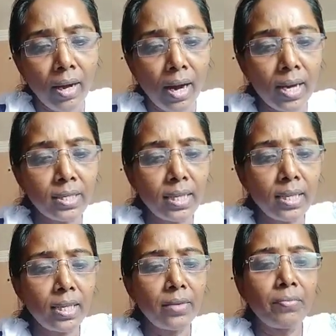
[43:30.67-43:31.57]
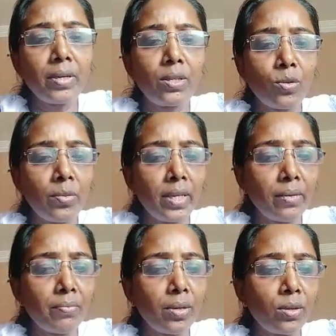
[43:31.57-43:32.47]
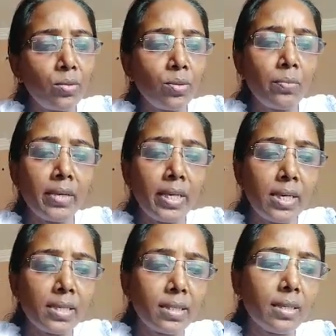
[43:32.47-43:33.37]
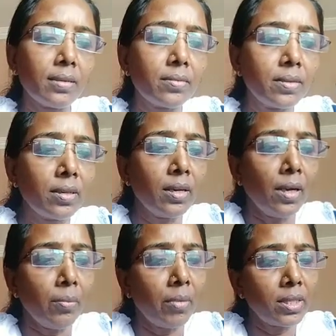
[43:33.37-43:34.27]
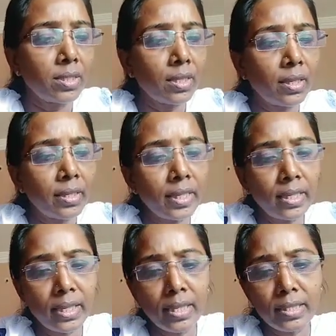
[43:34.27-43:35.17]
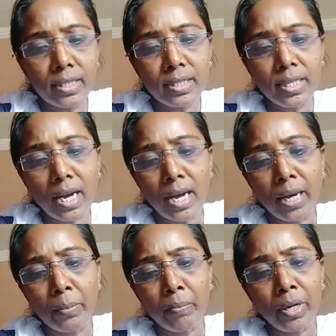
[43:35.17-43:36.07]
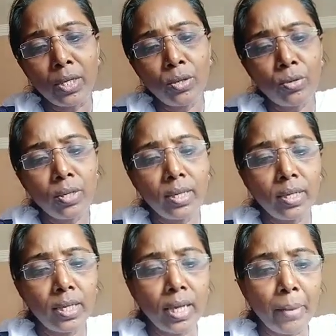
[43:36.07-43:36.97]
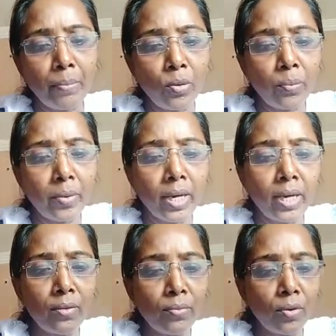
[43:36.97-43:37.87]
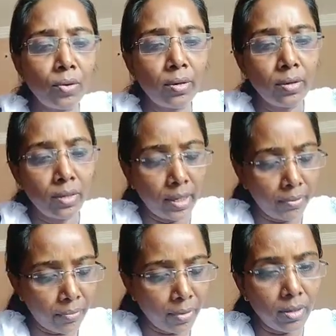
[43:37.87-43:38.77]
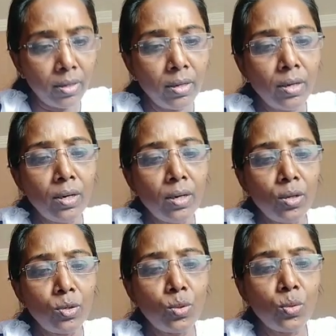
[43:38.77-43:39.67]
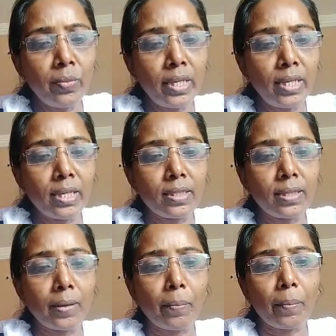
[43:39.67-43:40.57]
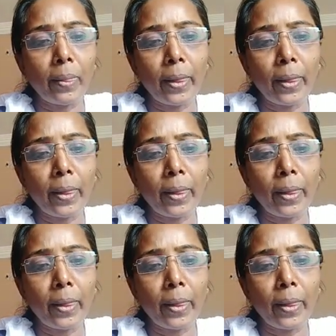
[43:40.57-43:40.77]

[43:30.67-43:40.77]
are generally fit to be referred to the mediation. But certain cases are particularly appropriate for referral to mediation,